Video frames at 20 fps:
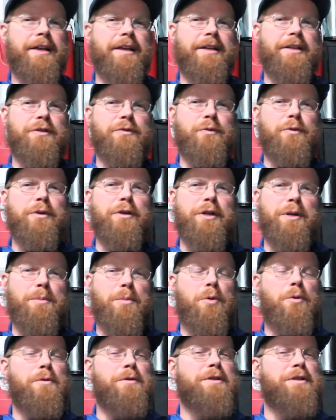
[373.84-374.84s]
It's really
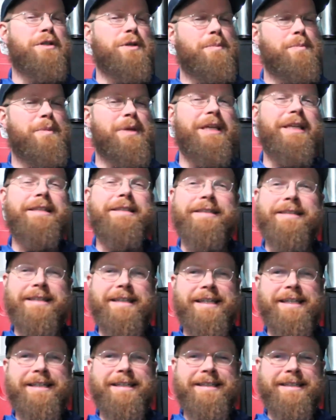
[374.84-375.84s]
important to be
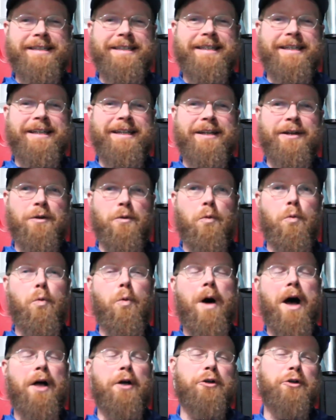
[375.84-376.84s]
seen
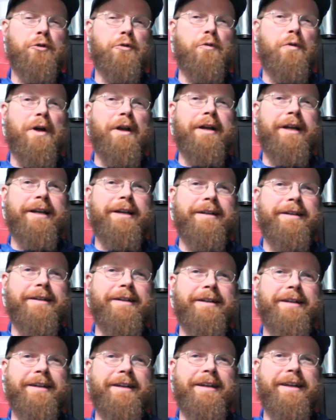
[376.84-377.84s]
while you're running,
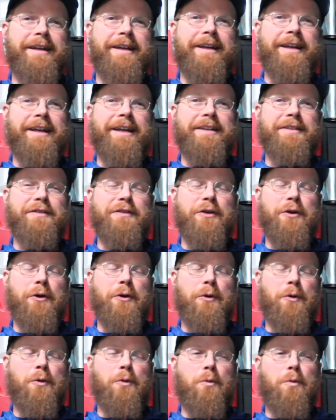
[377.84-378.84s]
and
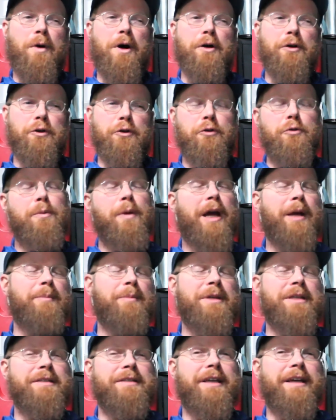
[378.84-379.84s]
so while you might
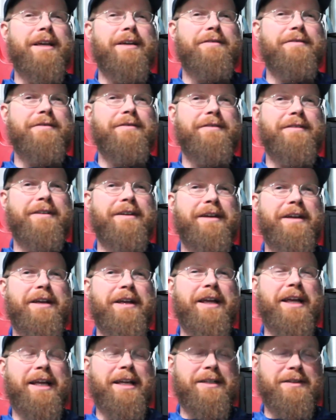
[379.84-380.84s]
be safe,
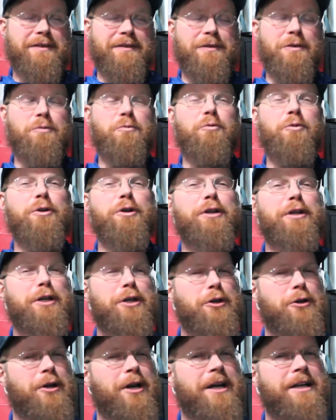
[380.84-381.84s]
it's a really
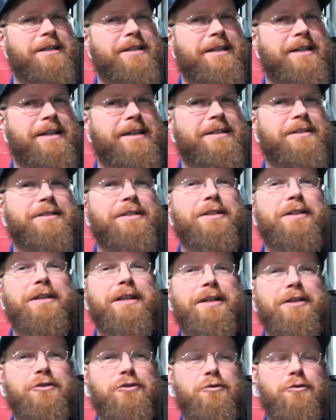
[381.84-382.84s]
good idea to
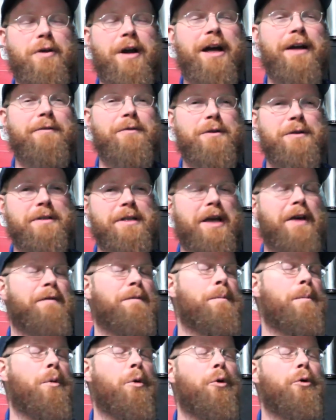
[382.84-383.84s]
let drivers have
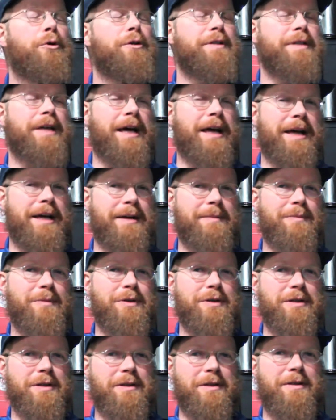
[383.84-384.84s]
more time
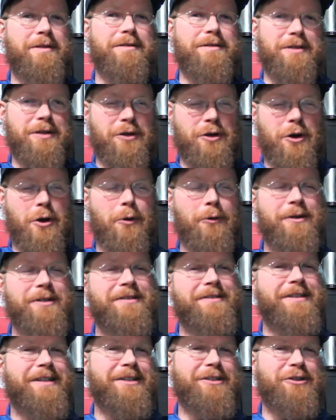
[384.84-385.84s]
to
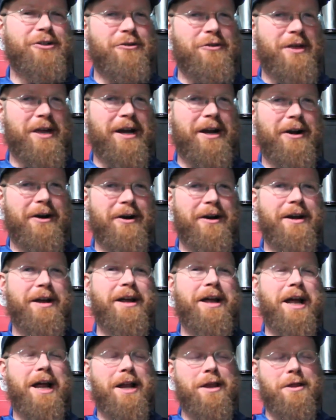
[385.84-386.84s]
notice that you're there
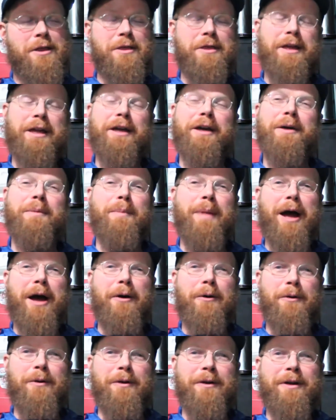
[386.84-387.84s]
and think
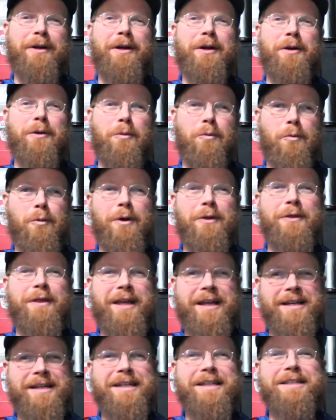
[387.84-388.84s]
about what
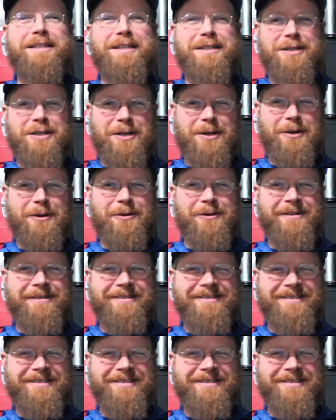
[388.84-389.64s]
they need to do.